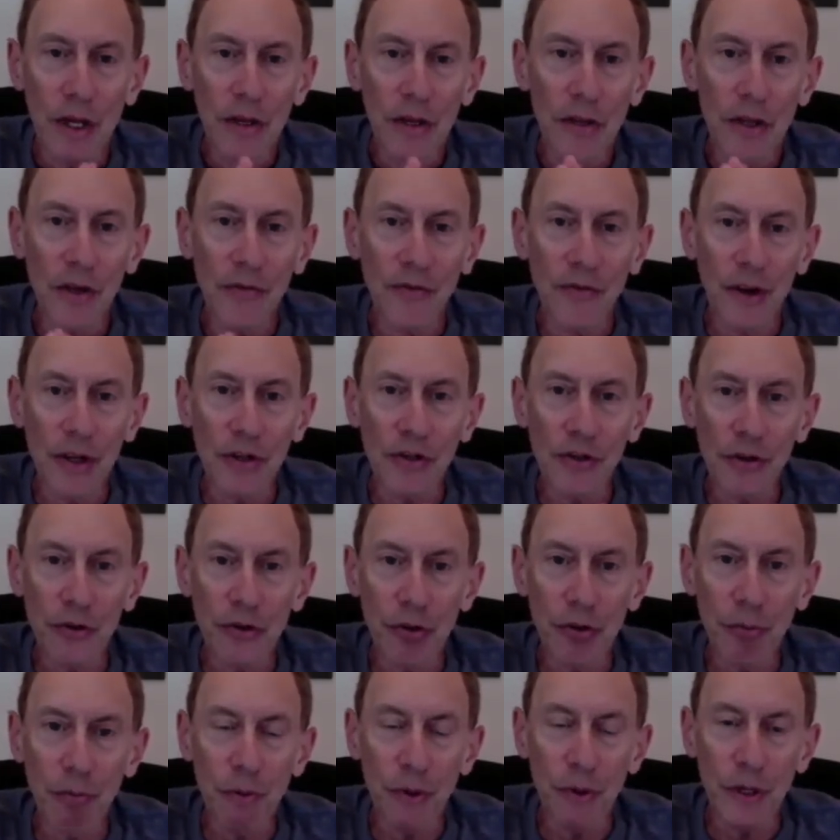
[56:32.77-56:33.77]
The investors
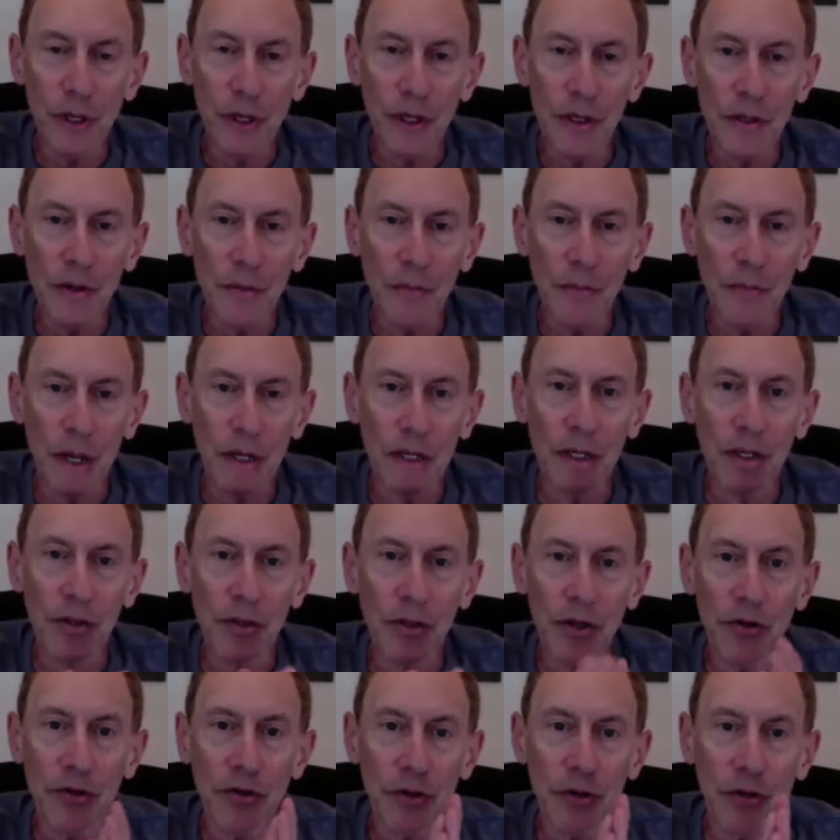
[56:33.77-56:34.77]
are putting in the money.
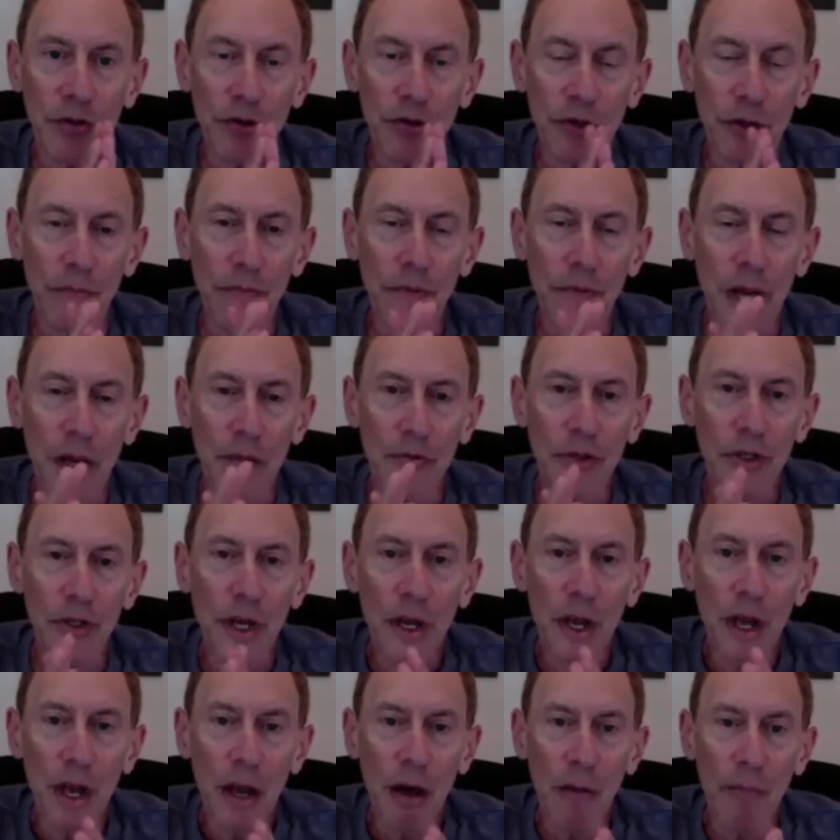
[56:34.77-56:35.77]
They're sometimes
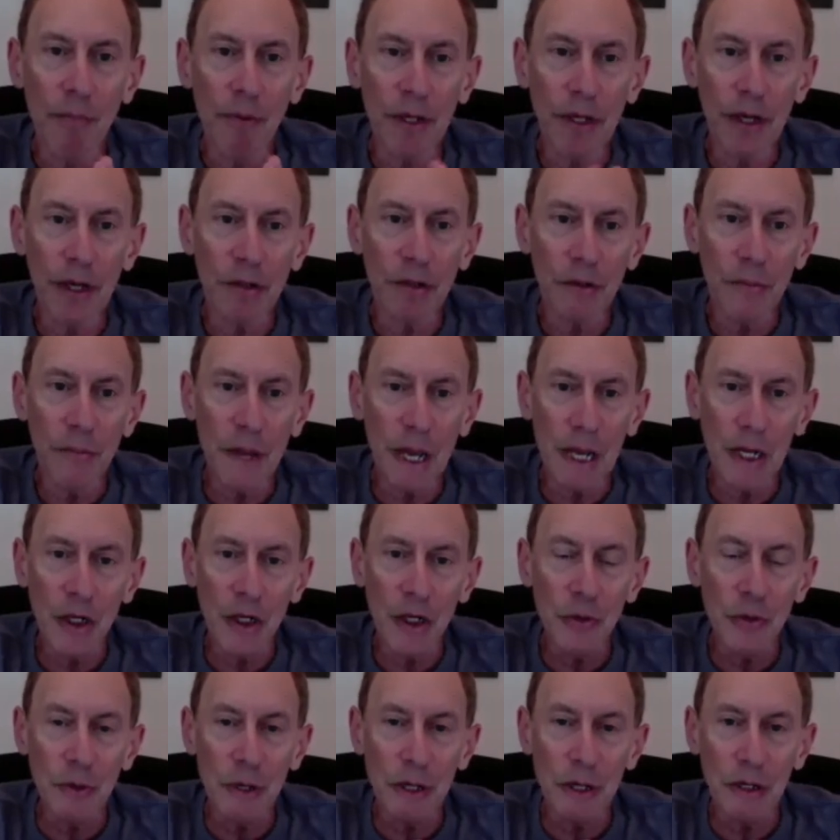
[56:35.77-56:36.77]
helping on the
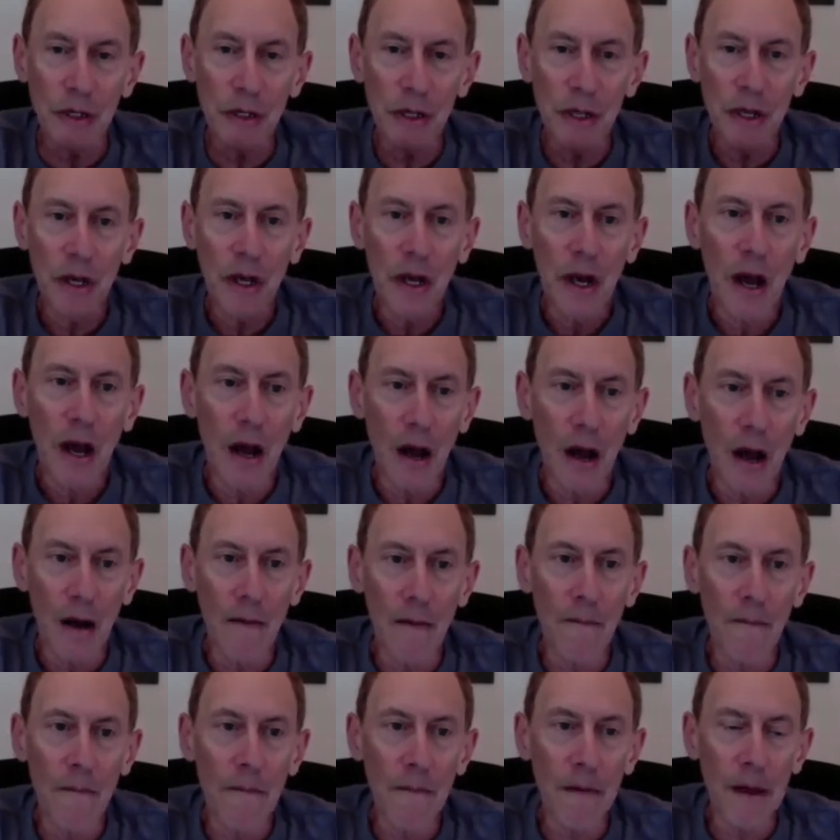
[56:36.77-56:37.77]
management,
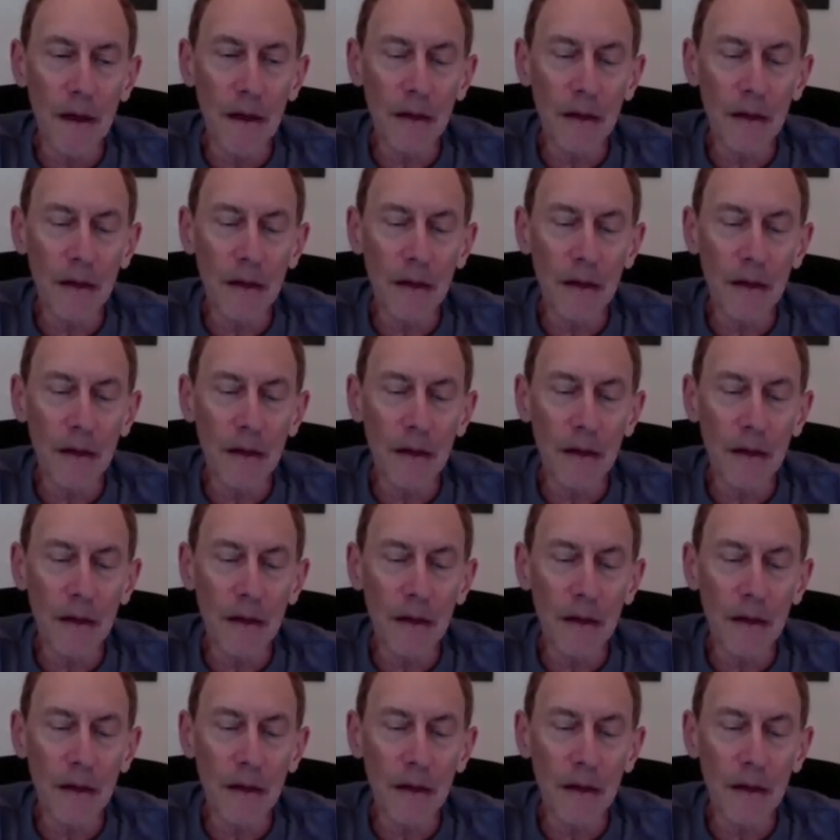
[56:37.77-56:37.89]
and